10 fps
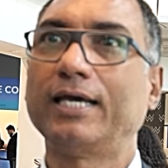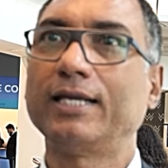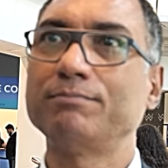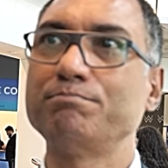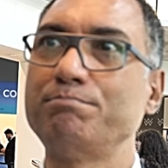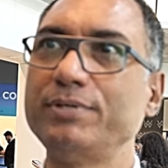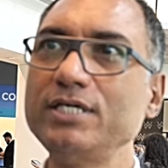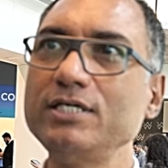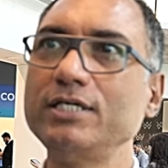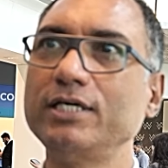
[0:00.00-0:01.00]
And
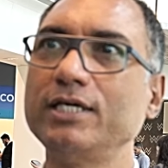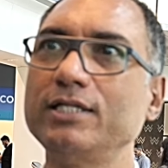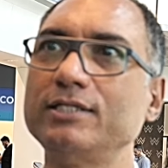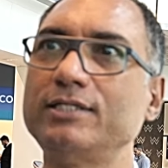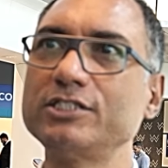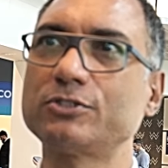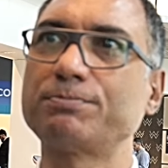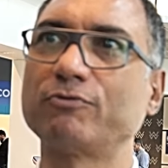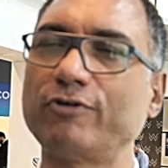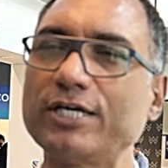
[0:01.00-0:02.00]
being in this
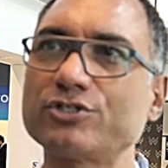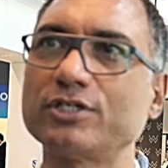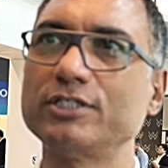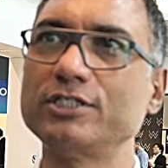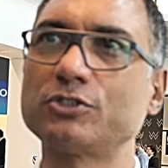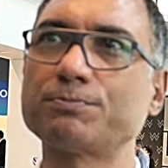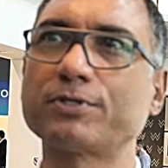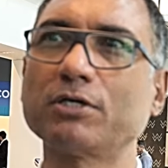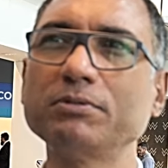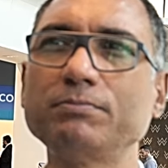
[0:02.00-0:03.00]
profession is
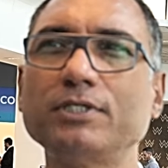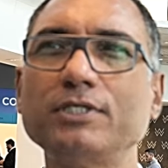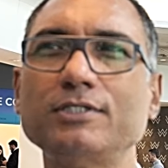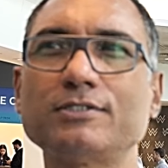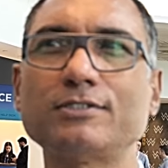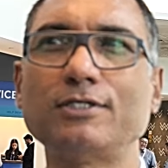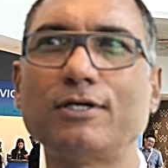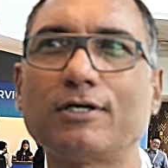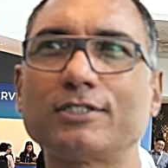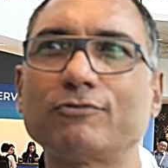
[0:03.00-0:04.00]

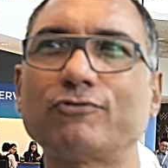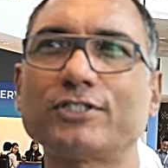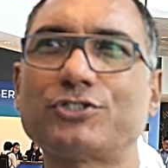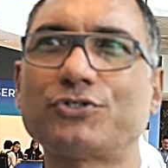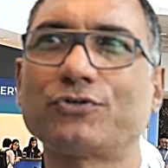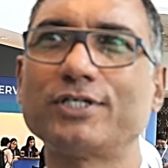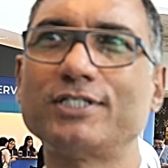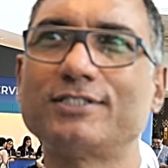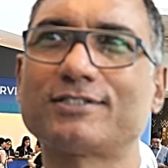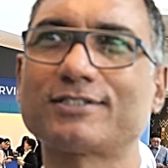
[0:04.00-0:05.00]
not the first
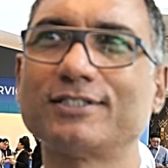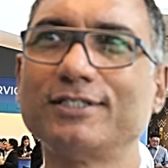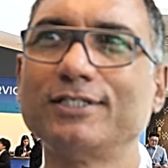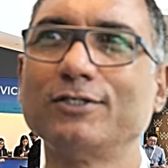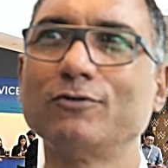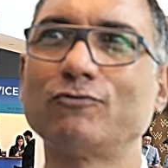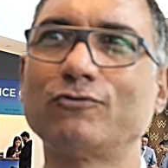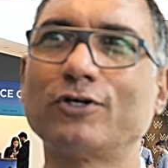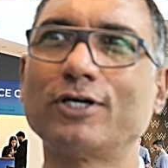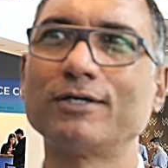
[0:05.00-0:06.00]
choice
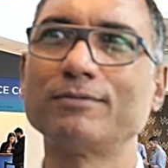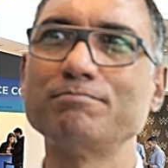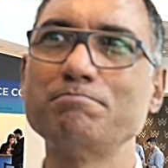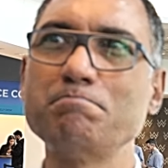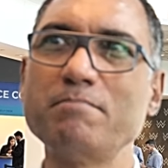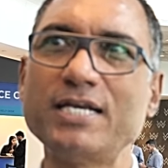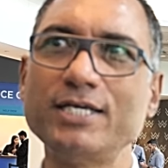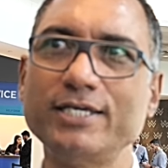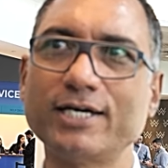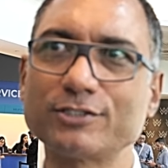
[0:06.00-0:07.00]
for
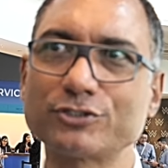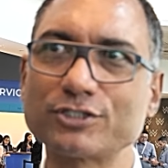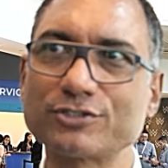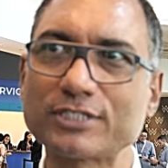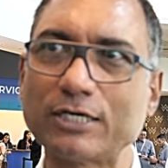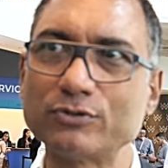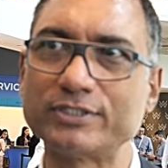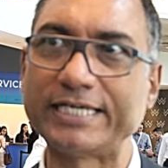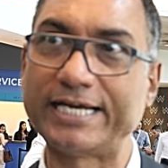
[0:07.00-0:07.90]
many youngsters out